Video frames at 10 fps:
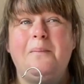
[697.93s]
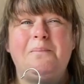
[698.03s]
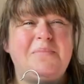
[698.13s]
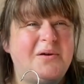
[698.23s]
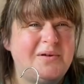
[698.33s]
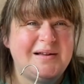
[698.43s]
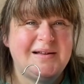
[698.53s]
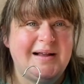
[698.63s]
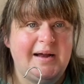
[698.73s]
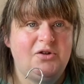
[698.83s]
brilliant
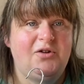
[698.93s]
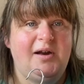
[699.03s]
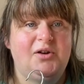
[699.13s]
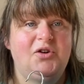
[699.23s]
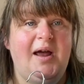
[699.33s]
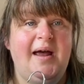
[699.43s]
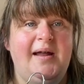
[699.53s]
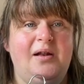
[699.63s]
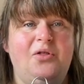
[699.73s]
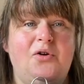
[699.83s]
size range,
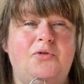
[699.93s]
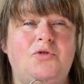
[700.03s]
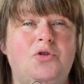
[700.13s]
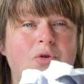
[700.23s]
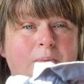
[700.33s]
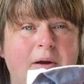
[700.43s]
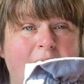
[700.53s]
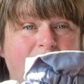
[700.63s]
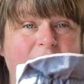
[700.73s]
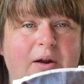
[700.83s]
and they're super
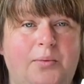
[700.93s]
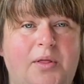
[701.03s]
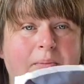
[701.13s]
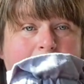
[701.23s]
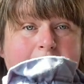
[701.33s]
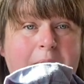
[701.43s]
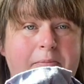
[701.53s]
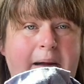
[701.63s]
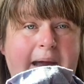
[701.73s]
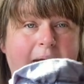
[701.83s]
comfy with a paper
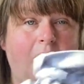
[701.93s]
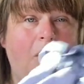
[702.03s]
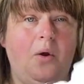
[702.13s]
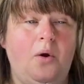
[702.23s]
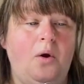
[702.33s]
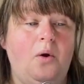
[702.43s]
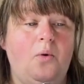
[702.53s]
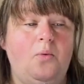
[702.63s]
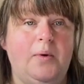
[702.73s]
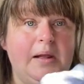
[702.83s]
bag
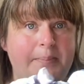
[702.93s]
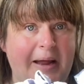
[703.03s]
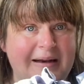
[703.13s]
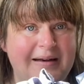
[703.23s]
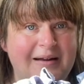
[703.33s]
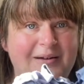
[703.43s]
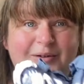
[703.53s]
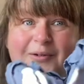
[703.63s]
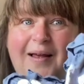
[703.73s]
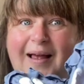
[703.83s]
waistband.
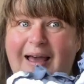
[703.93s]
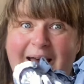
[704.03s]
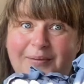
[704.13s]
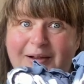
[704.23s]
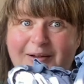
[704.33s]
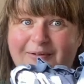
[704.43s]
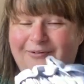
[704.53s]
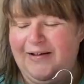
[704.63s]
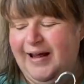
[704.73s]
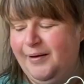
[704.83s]
Absolute
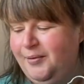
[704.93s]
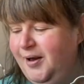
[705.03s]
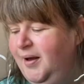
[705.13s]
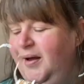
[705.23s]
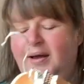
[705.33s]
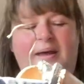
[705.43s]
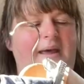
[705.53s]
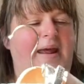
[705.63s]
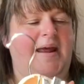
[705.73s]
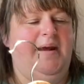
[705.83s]
fab.
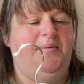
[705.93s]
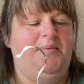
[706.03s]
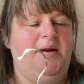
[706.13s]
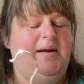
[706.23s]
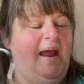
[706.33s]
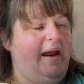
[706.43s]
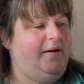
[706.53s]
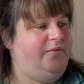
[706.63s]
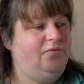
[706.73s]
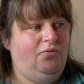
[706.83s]
Yeah,
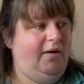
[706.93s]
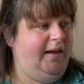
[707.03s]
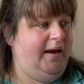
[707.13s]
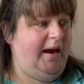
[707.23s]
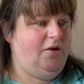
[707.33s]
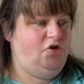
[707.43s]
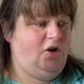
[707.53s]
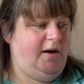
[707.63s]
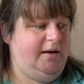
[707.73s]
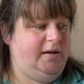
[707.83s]
really
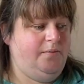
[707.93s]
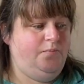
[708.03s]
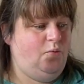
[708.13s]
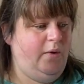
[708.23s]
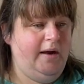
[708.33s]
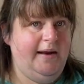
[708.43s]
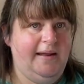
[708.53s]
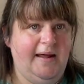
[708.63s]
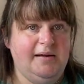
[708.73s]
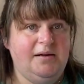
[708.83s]
enjoyed wearing
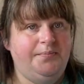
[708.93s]
that.